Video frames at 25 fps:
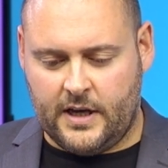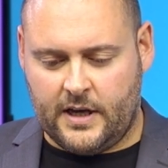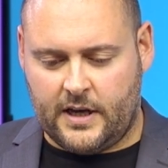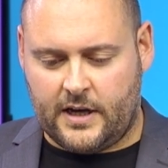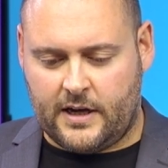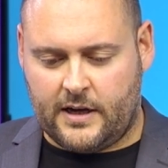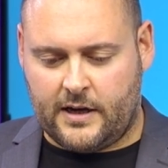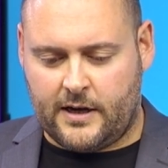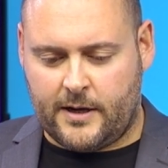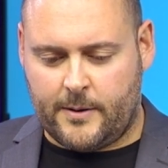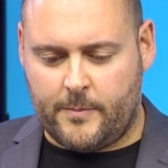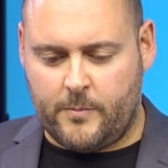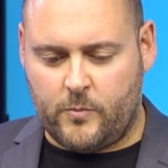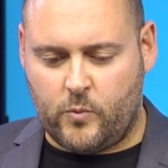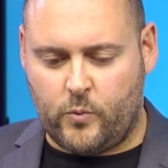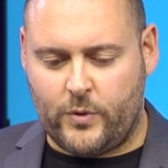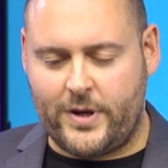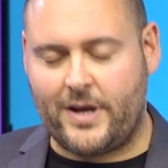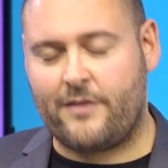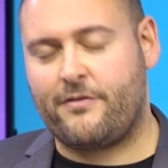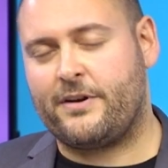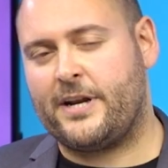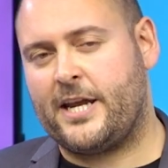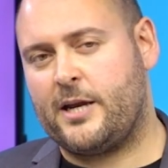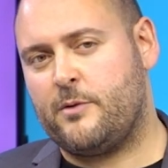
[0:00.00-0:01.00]
We
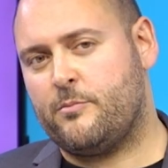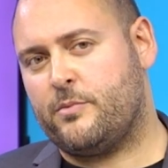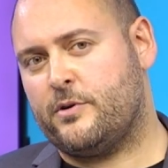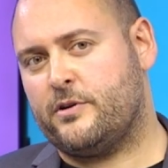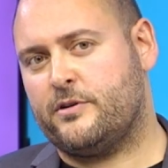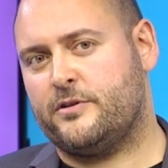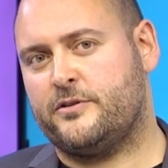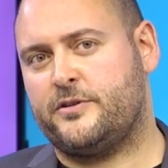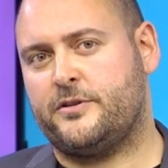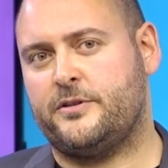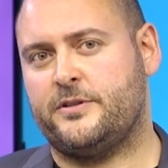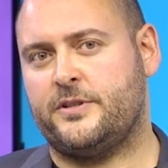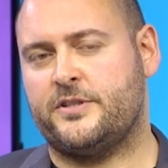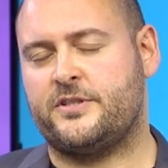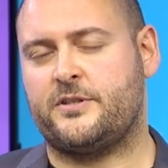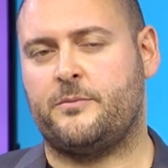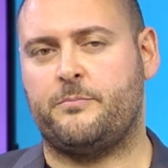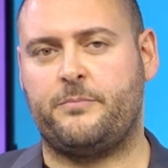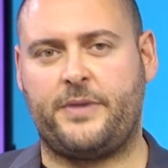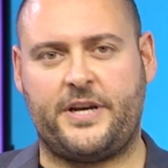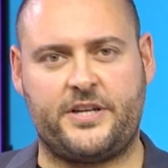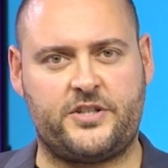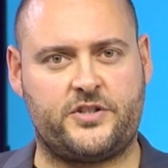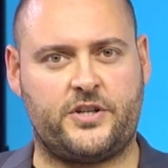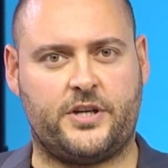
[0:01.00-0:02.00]
have enabled some
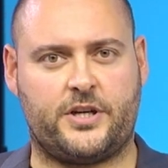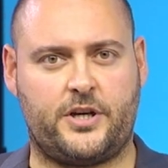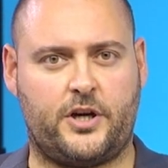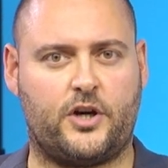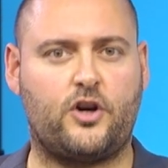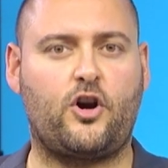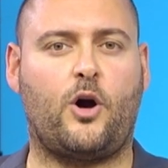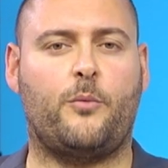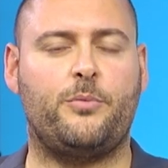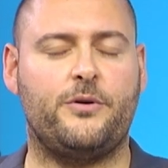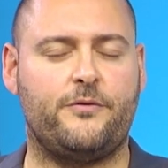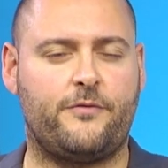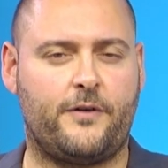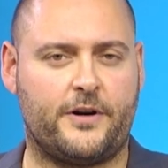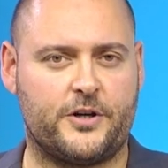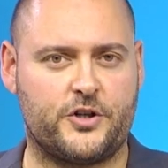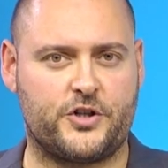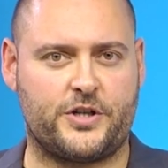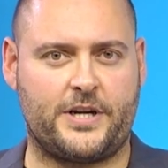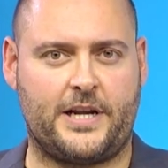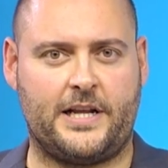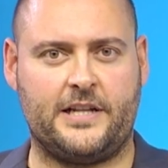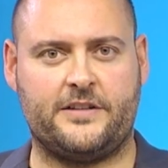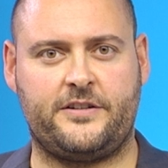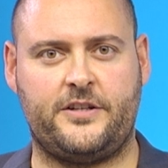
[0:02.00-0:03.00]
basic copy
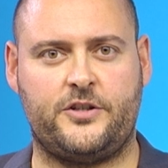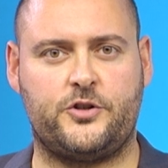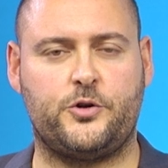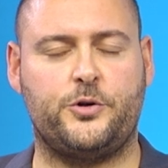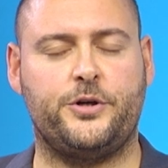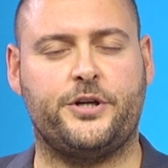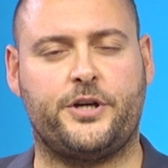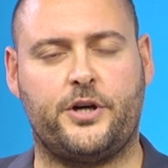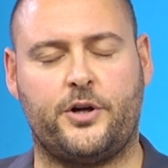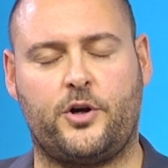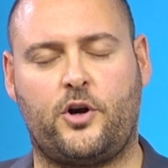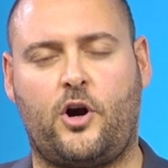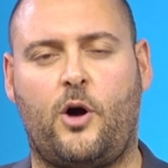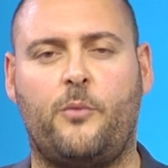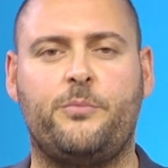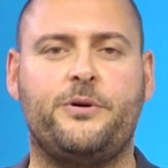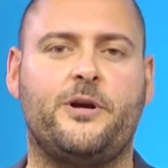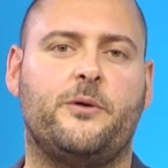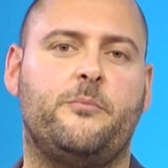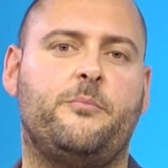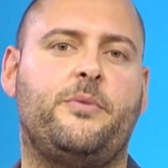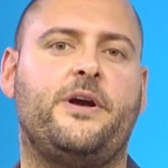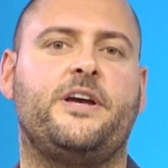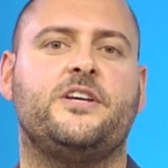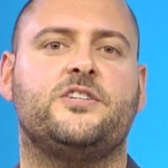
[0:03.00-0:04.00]
functionality, so you can copy
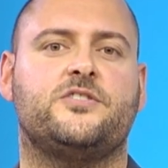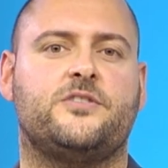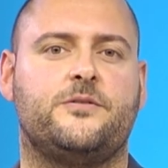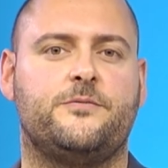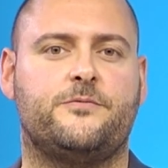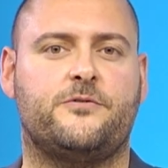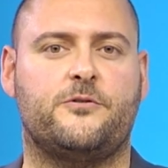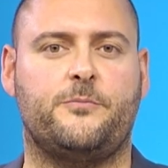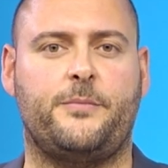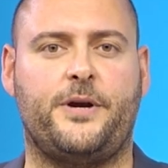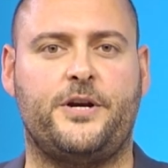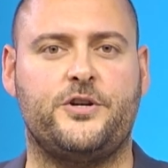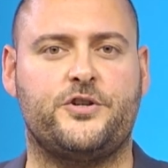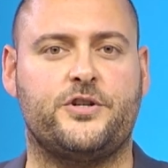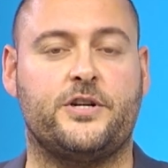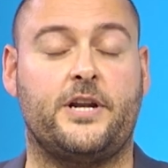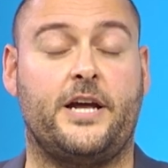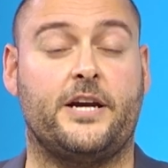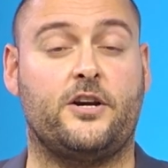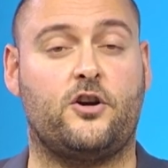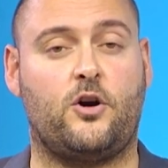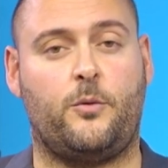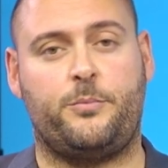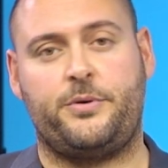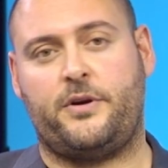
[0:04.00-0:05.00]
and paste information
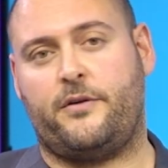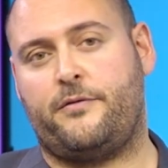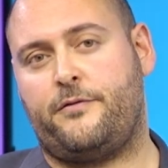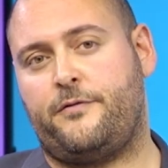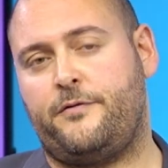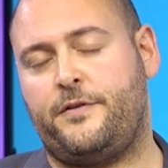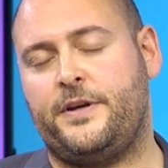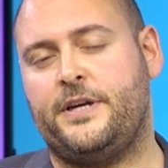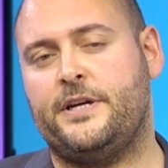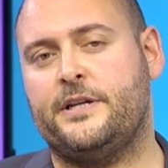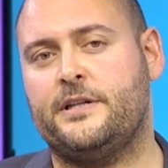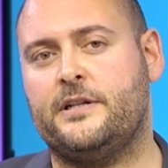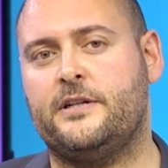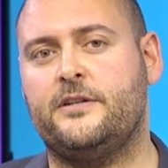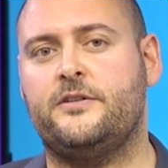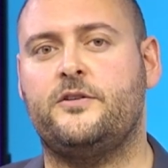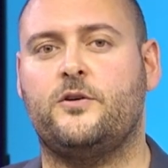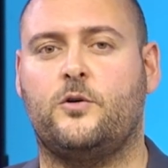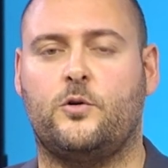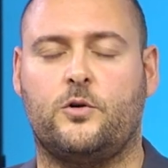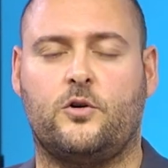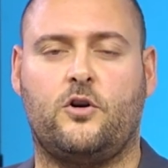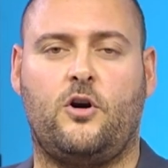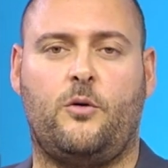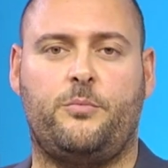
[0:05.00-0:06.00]
like copy a field
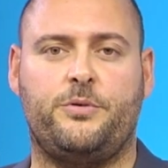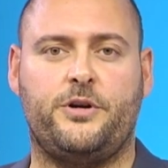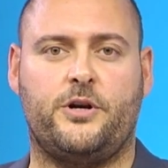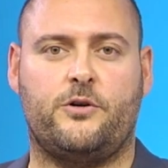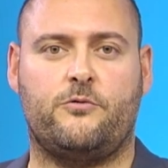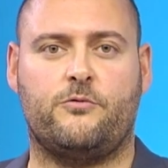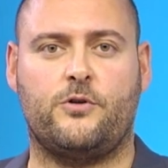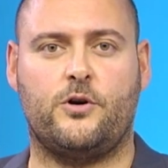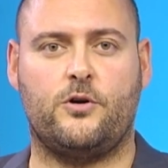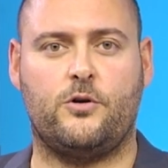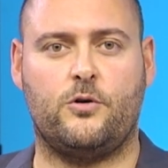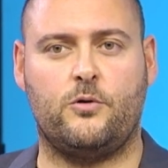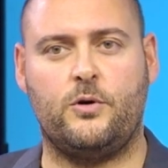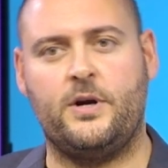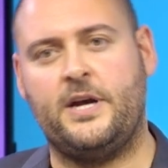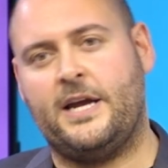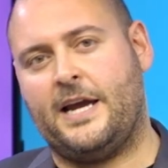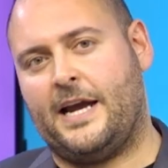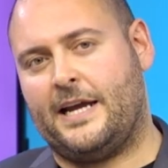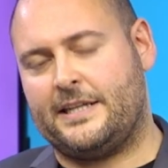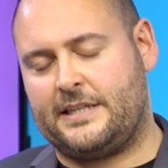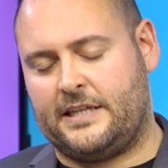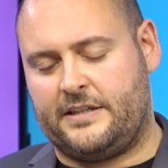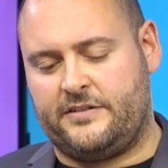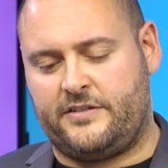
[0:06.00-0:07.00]
or copy a row
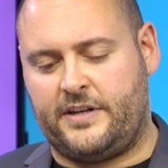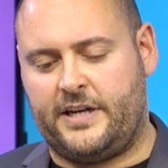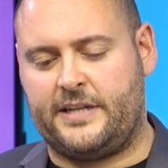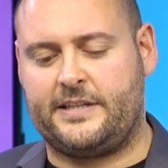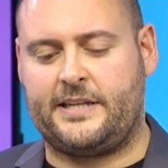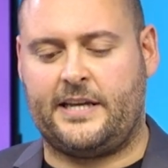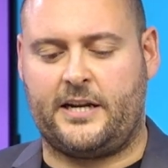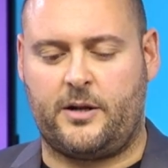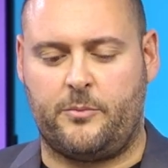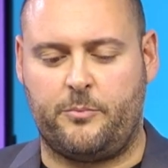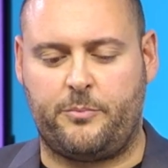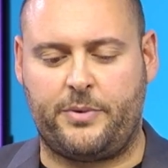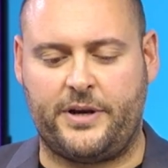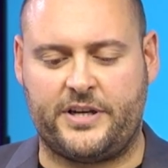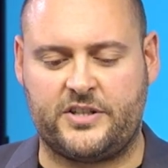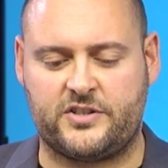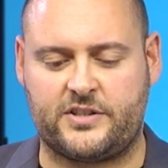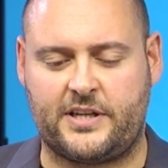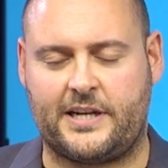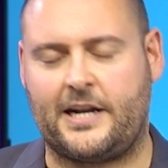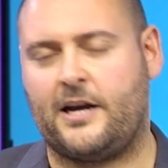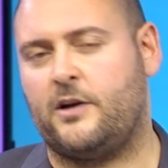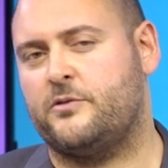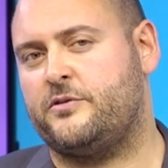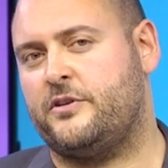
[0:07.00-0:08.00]
and then take that and paste
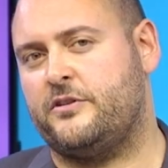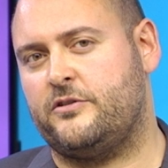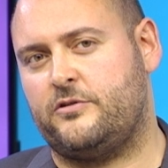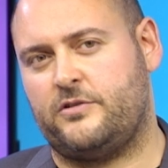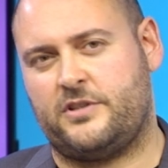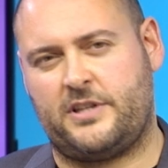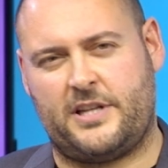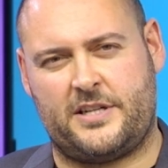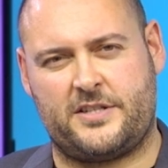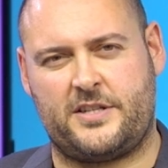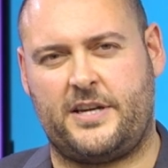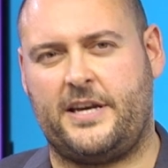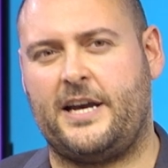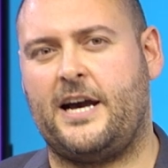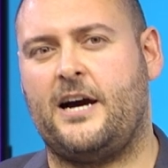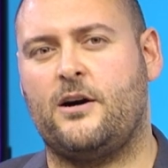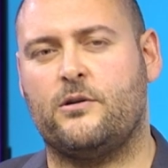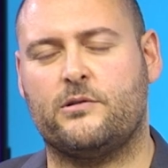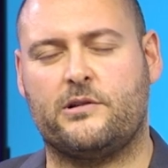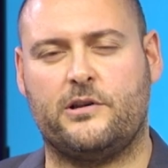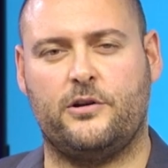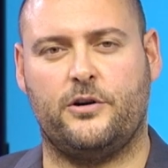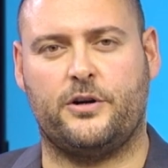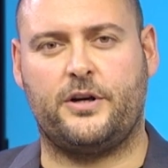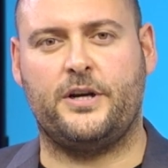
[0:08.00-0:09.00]
that out into, let's say,
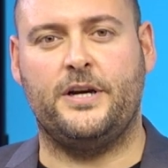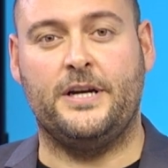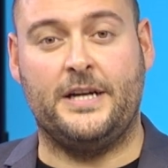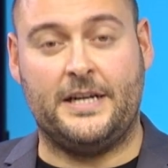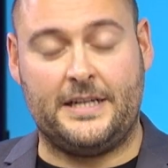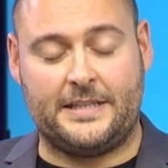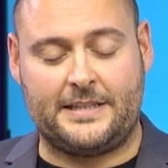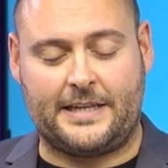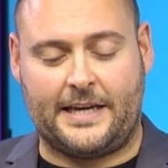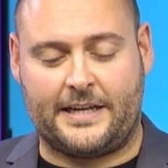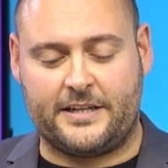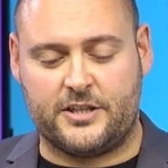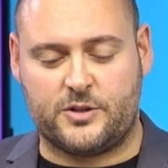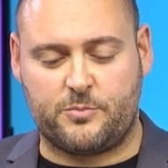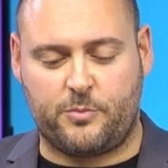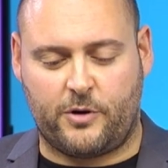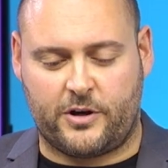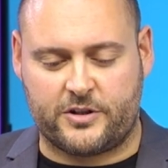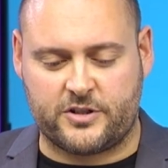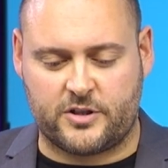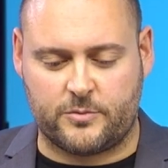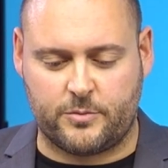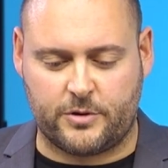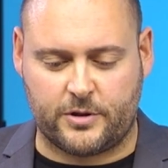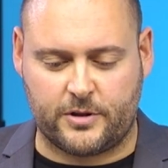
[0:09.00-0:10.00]
Outlook. That is
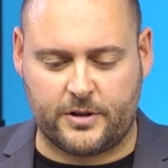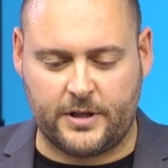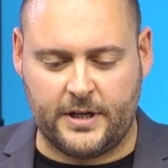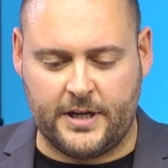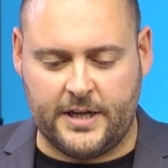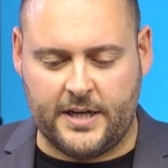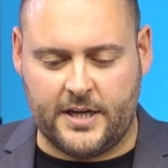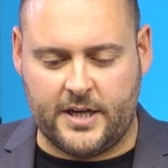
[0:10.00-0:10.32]
possible.